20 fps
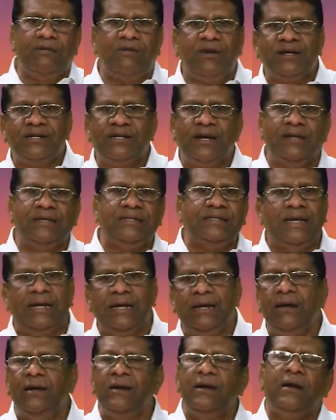rickshaw is
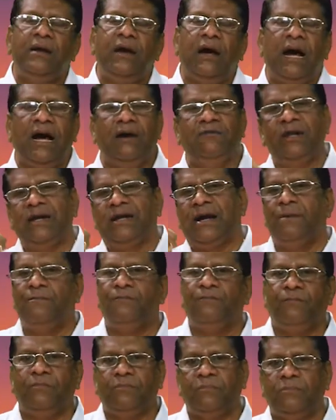there. I will
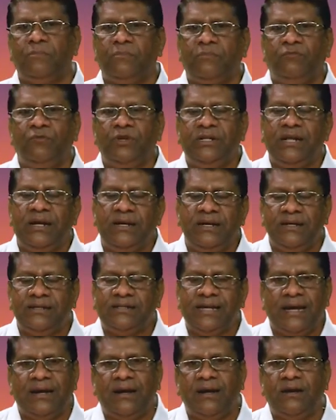come in
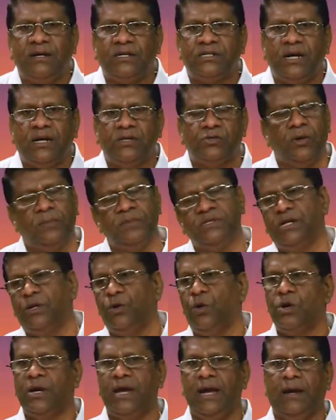cycle rickshaw. Swami said,
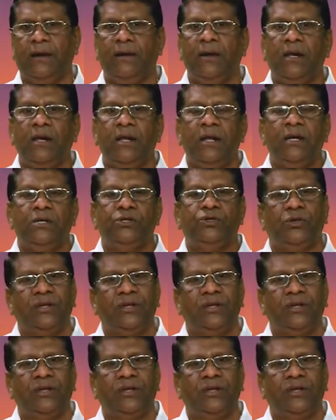okay. So